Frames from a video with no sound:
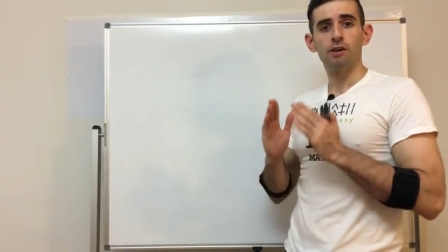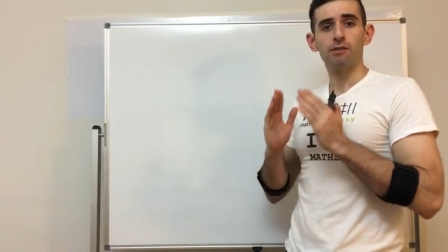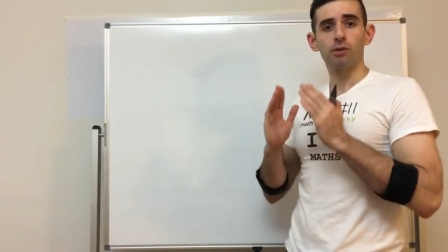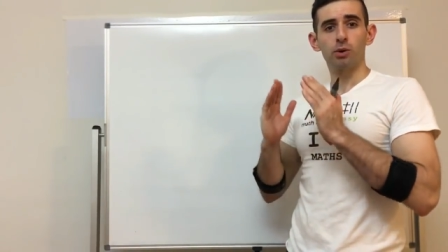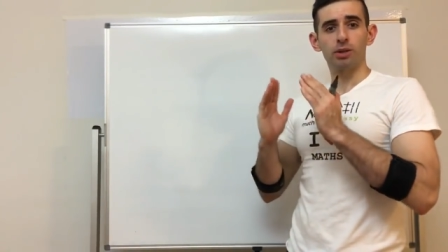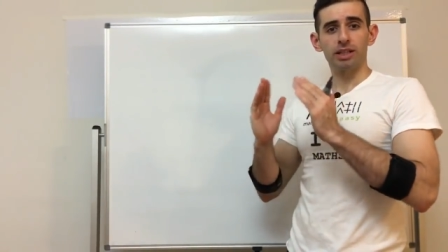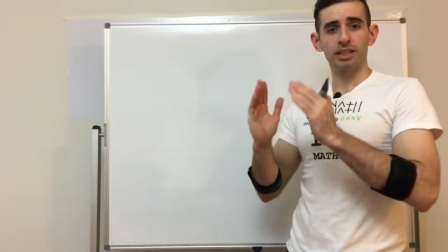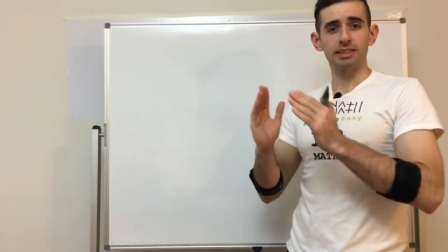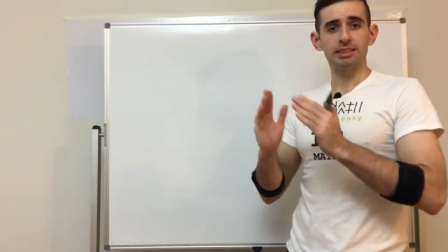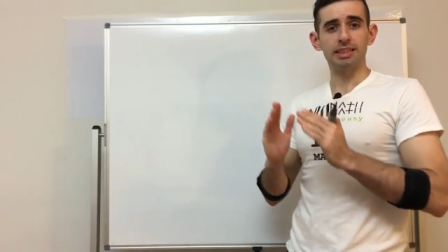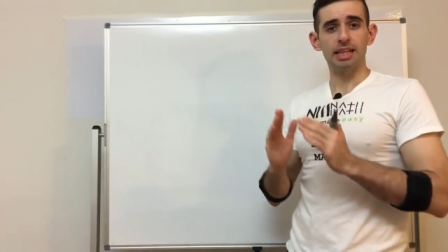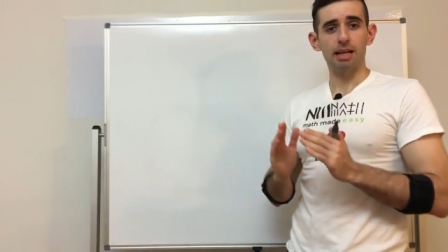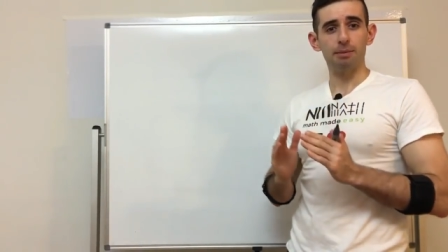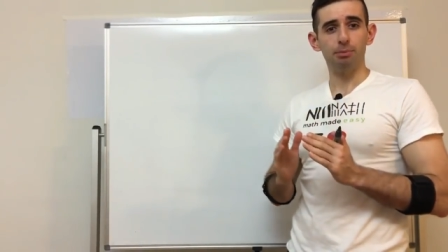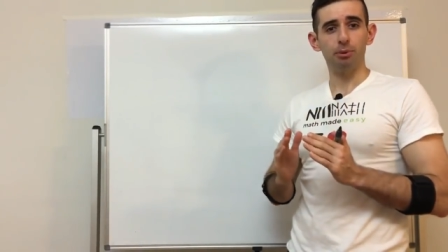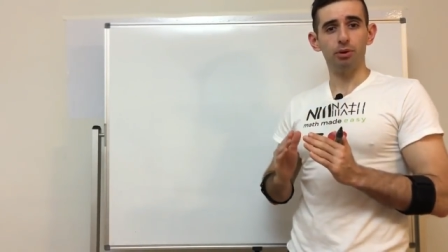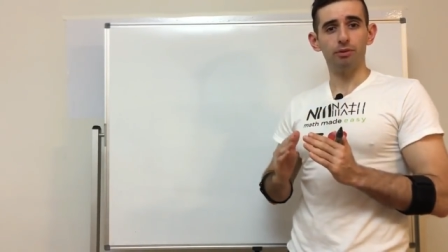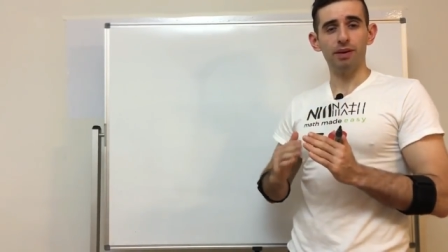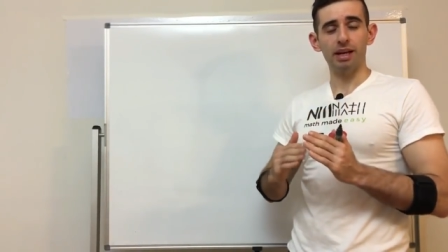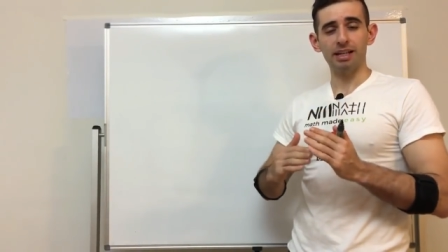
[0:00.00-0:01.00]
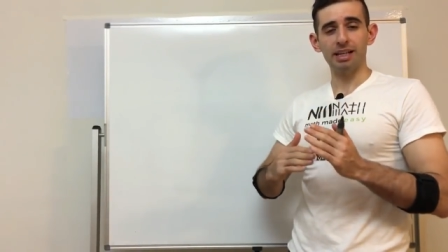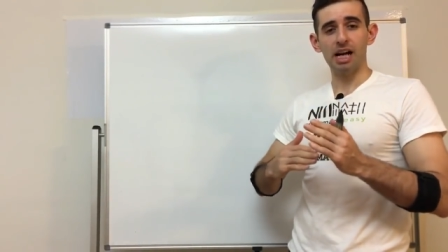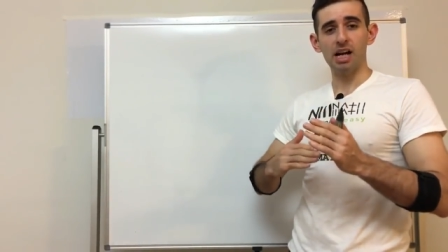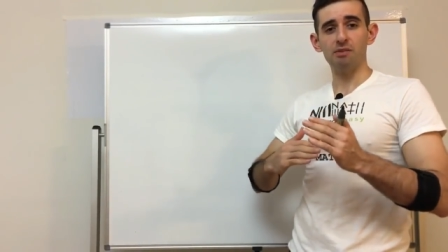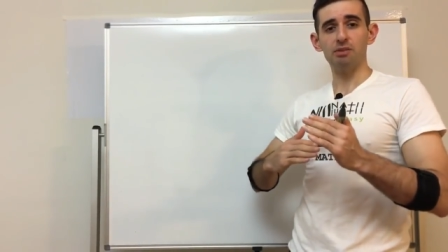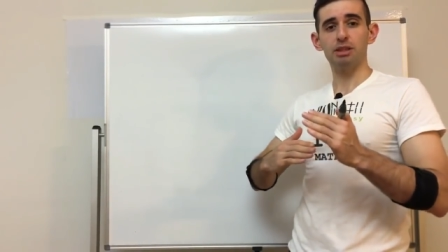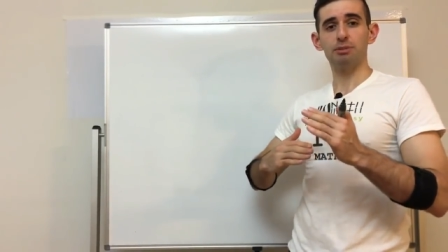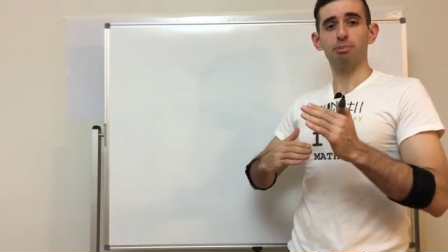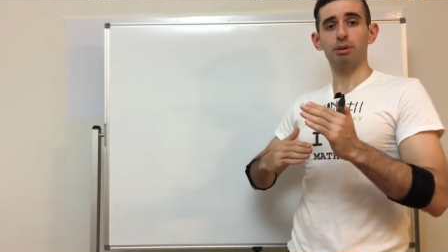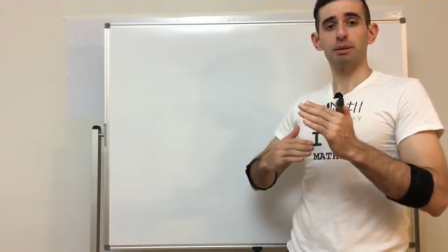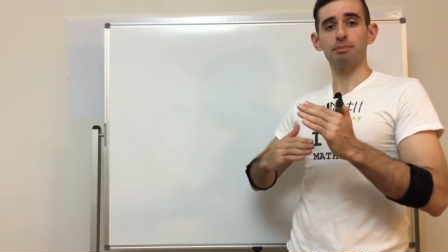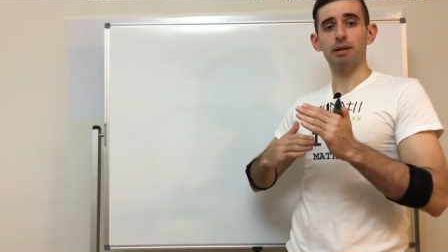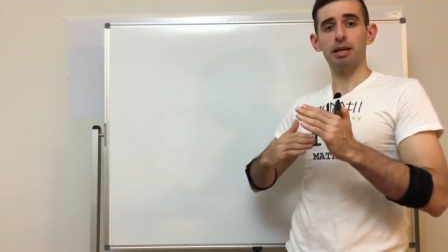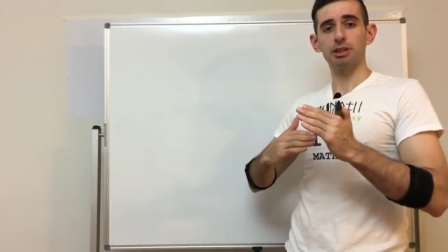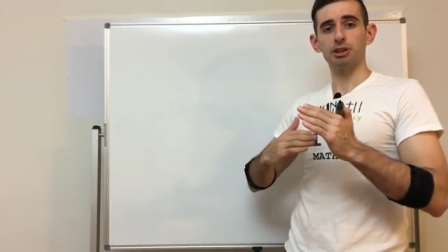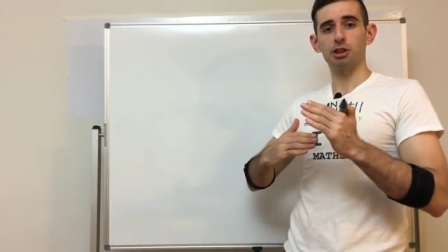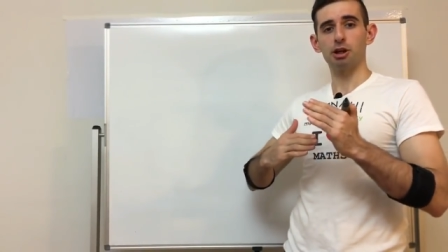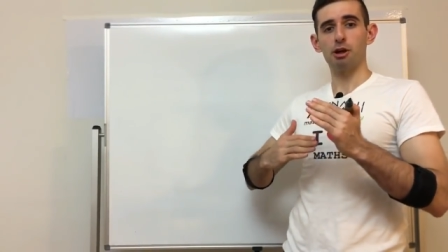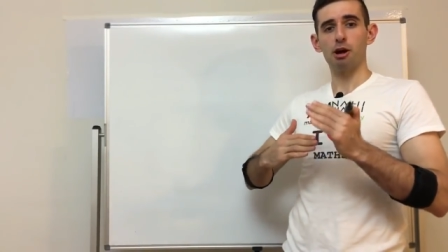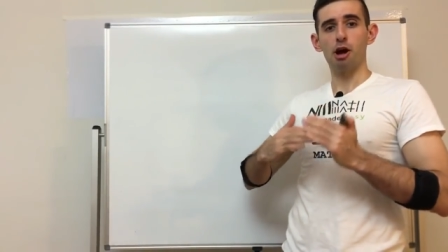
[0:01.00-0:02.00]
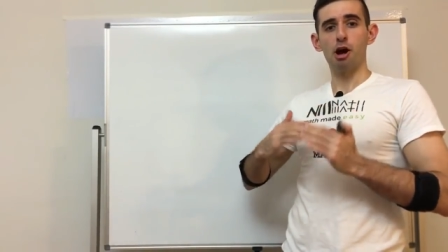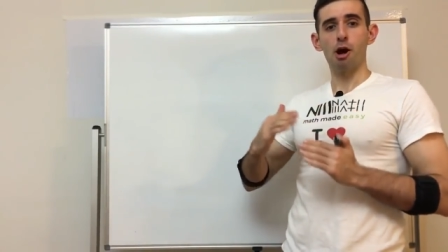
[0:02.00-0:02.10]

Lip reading: for an example that covers pretty much